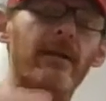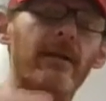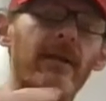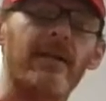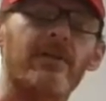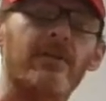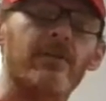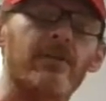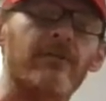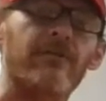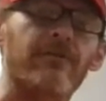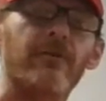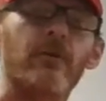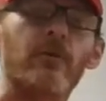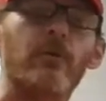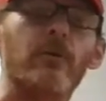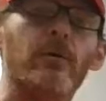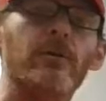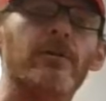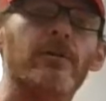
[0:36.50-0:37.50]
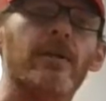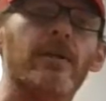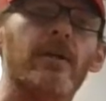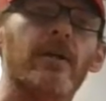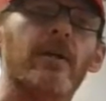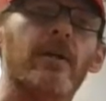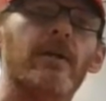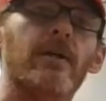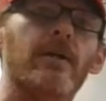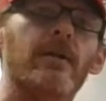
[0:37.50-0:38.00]
gets its fuel
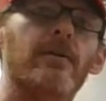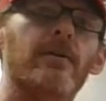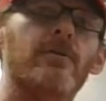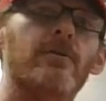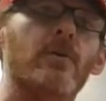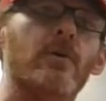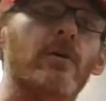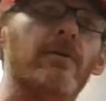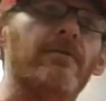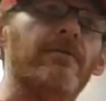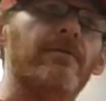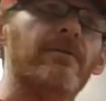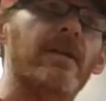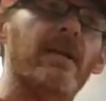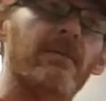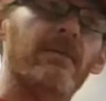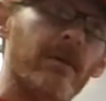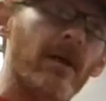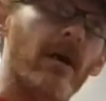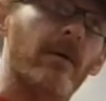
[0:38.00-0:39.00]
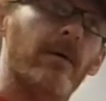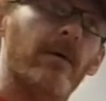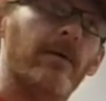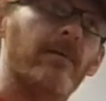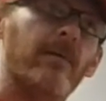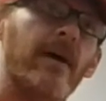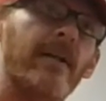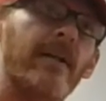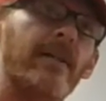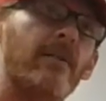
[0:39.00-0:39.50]
to sort of keep going,
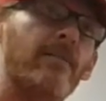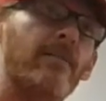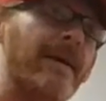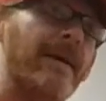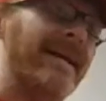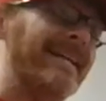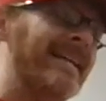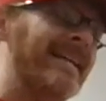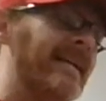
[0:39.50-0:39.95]
right? The banking